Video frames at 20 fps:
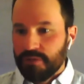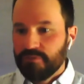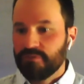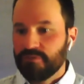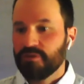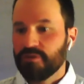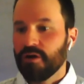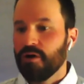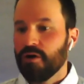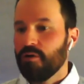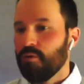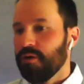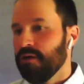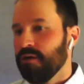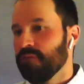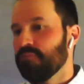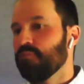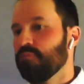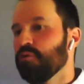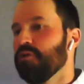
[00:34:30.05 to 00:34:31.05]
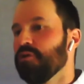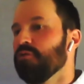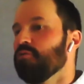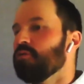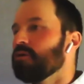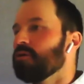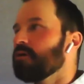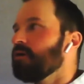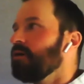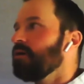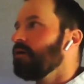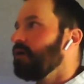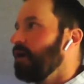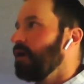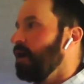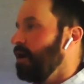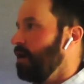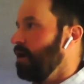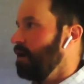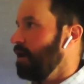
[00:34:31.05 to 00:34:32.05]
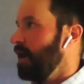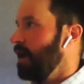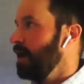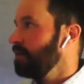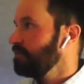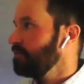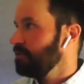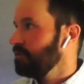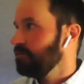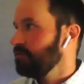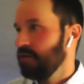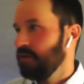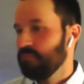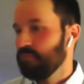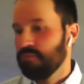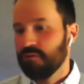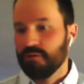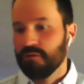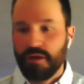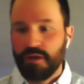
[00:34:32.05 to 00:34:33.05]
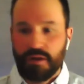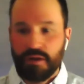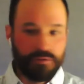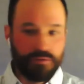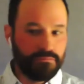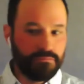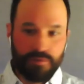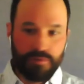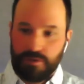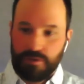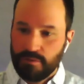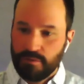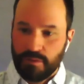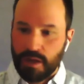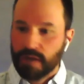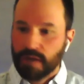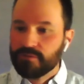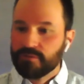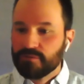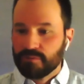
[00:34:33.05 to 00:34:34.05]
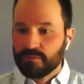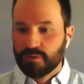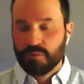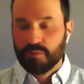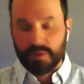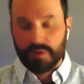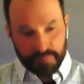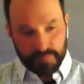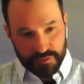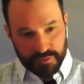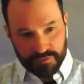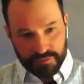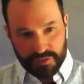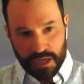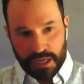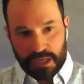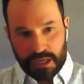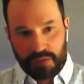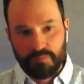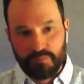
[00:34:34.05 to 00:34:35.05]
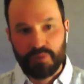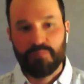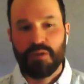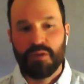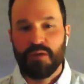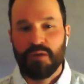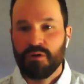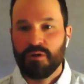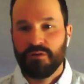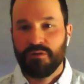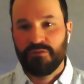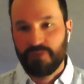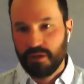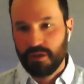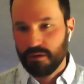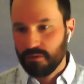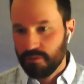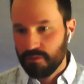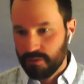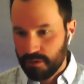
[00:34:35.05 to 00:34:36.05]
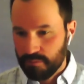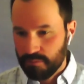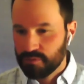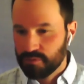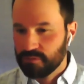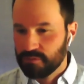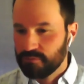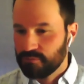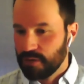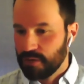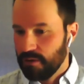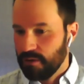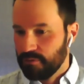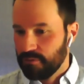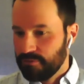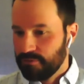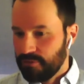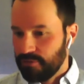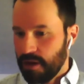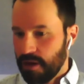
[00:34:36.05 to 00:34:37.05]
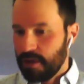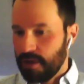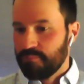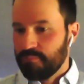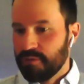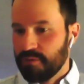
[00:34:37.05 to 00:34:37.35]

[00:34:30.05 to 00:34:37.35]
So if we were, as an example, getting lots of requests per second, we might want to scale the number of routers up.